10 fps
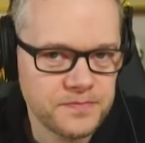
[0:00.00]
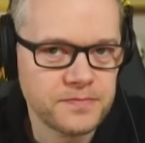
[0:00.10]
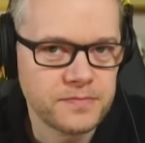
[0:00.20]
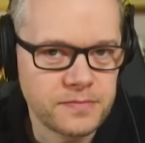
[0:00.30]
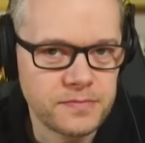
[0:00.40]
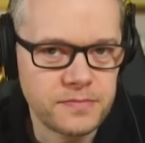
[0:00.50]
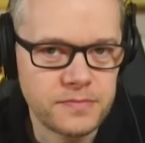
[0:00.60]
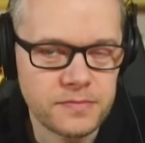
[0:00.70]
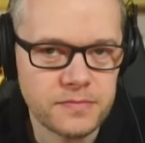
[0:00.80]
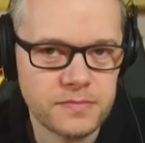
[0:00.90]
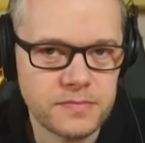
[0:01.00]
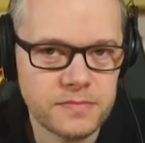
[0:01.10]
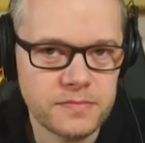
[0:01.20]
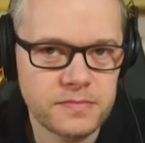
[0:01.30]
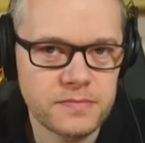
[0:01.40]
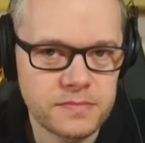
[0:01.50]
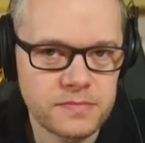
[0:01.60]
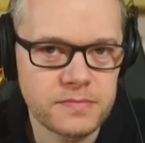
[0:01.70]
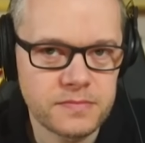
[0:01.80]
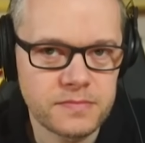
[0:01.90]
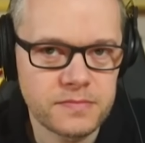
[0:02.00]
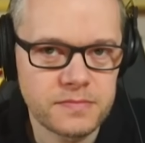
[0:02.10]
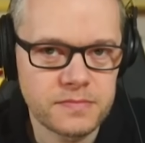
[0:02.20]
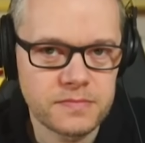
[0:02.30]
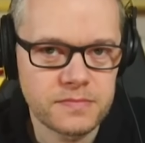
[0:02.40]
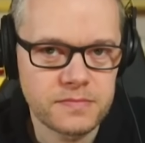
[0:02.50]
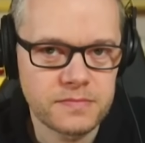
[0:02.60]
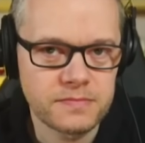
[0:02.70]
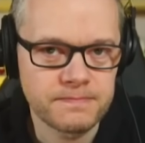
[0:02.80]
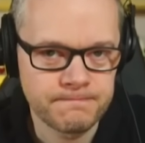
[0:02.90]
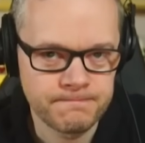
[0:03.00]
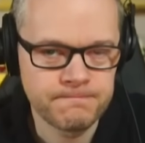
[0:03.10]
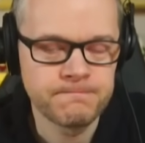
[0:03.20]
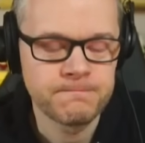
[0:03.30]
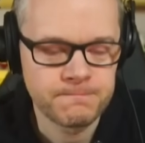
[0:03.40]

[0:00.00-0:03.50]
(silent)